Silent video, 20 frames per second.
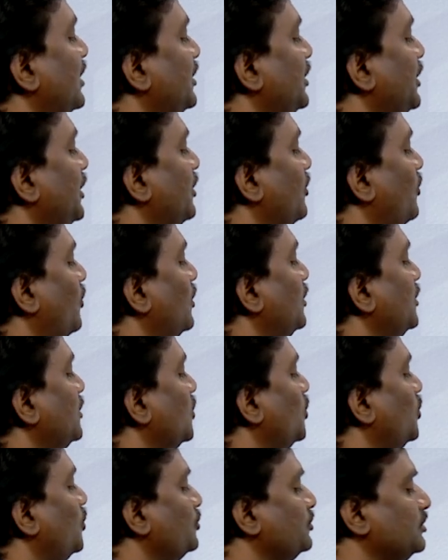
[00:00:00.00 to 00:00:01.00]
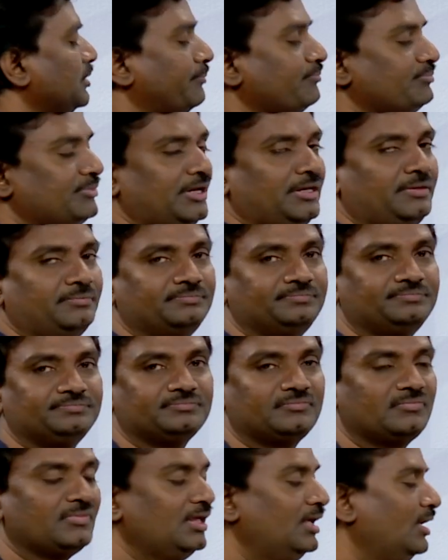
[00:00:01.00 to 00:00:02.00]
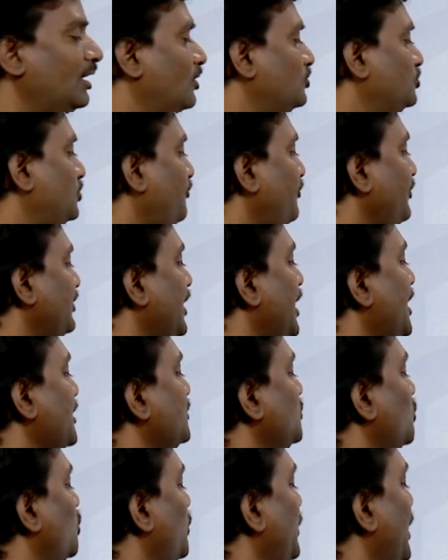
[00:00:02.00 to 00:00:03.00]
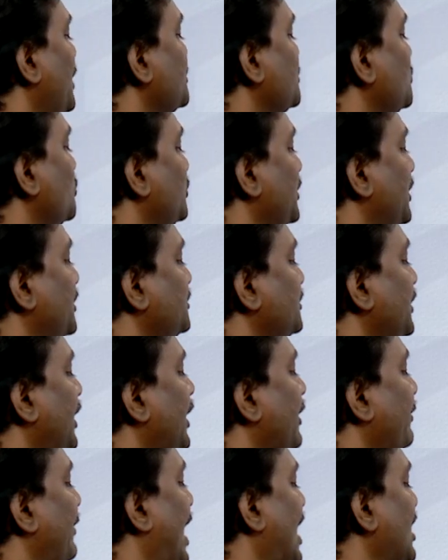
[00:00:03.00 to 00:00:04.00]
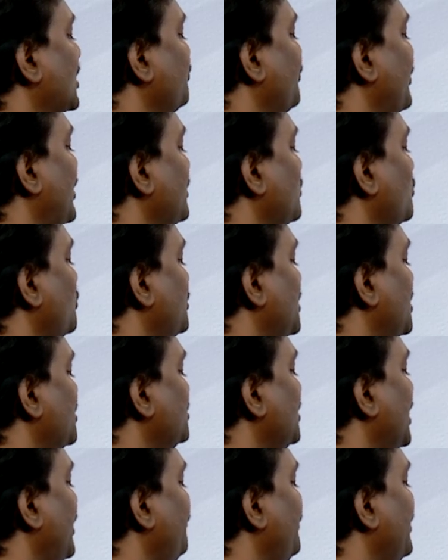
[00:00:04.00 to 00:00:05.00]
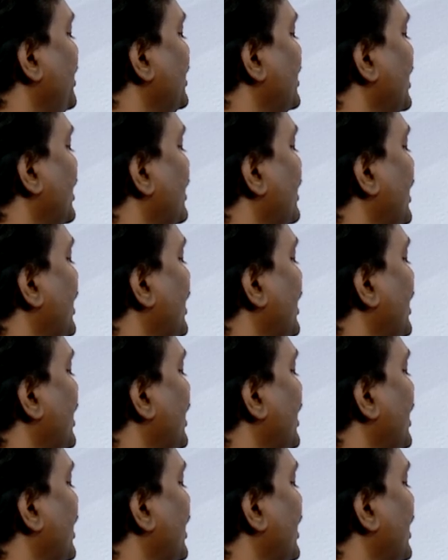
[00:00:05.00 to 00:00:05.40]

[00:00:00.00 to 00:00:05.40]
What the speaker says: equal to some 3. So if you take 2x to that side and minus y to that side, we can